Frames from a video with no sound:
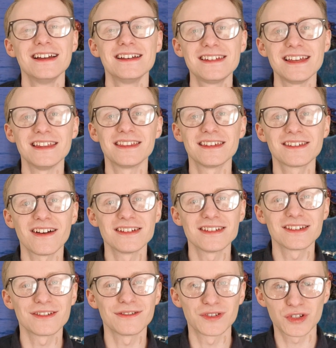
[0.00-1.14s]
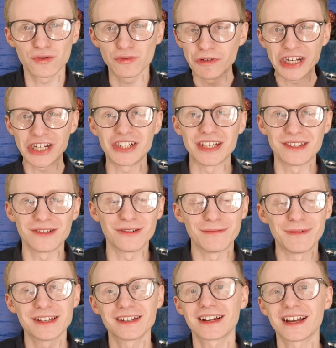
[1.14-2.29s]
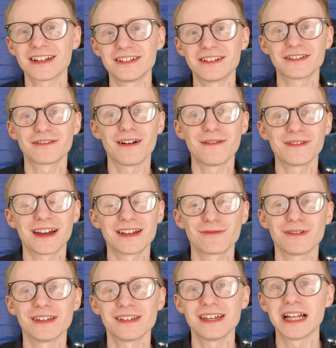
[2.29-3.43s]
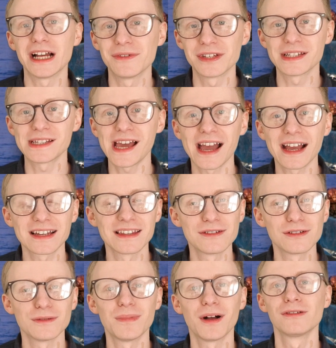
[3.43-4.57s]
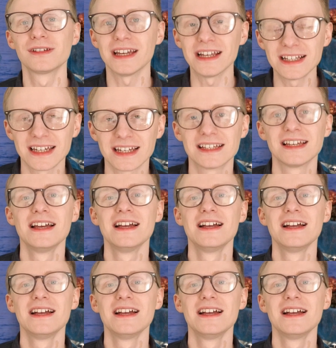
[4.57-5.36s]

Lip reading: synthesizer sort of screeches, almost, I guess you describe it as, when the Sea Devils attack, and they're sort of pulsating,